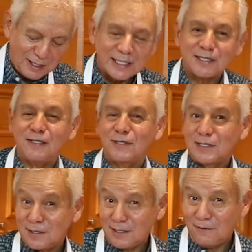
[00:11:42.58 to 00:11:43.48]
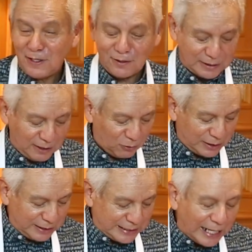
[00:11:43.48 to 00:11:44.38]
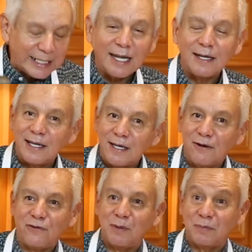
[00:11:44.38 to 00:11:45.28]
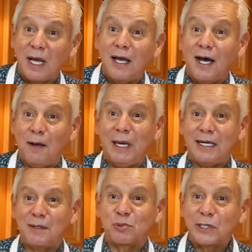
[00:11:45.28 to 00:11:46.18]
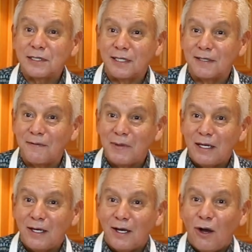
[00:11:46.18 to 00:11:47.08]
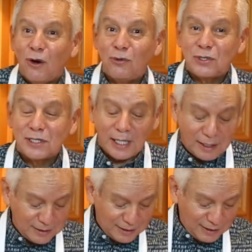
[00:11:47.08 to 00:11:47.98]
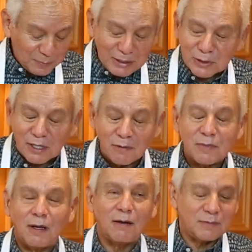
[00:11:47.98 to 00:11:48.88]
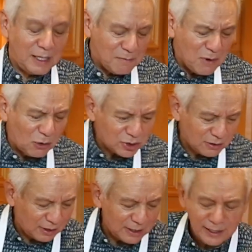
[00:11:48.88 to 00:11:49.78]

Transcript: listeners to see if they could tell what it is. And I got a letter from a man in prison who said, it was an emotional